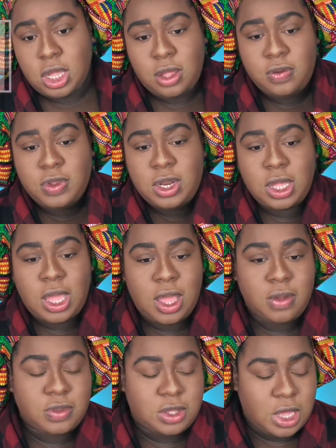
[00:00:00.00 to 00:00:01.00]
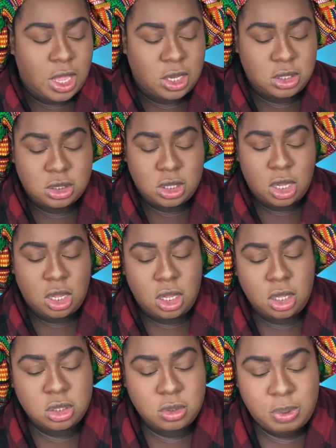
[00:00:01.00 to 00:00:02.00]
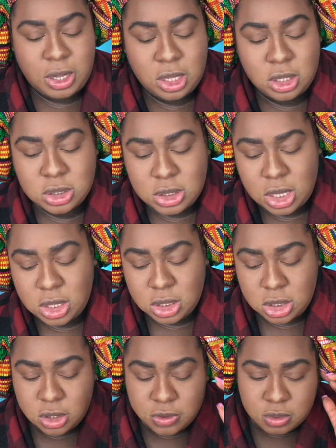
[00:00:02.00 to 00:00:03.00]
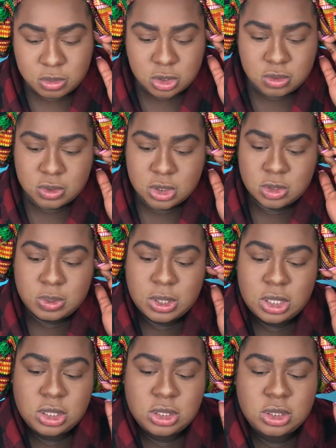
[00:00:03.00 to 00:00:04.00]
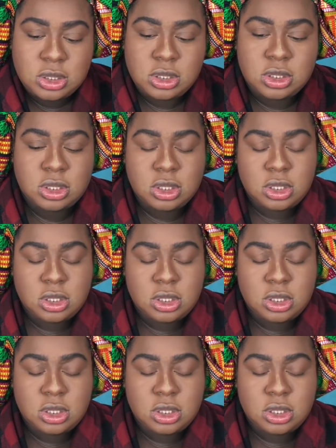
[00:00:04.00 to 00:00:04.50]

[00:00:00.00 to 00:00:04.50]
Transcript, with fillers: I feel like I've gotten all the palettes I need from Juvia's Place.